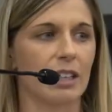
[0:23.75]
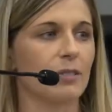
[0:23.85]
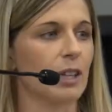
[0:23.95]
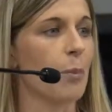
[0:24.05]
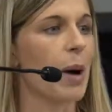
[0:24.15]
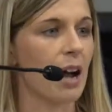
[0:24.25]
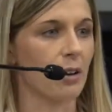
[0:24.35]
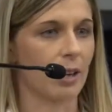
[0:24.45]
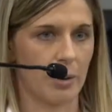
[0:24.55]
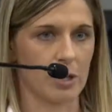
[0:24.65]
even the
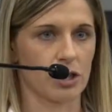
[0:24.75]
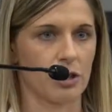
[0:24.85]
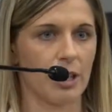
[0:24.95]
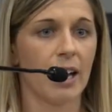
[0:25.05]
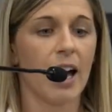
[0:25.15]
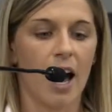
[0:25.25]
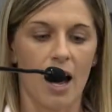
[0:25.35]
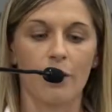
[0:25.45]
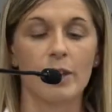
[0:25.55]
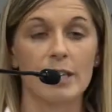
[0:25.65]
biochemistry
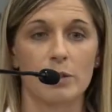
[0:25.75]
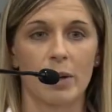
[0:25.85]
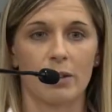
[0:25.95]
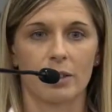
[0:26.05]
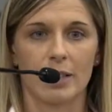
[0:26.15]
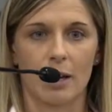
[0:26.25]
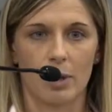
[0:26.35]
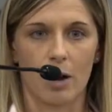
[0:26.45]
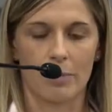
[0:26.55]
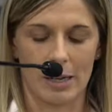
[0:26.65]
of these mineral
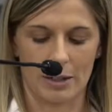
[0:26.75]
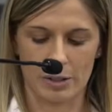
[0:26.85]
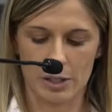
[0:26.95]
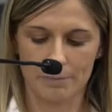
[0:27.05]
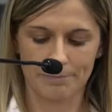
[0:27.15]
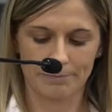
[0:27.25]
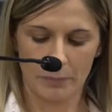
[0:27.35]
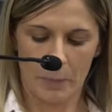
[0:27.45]
type compounds.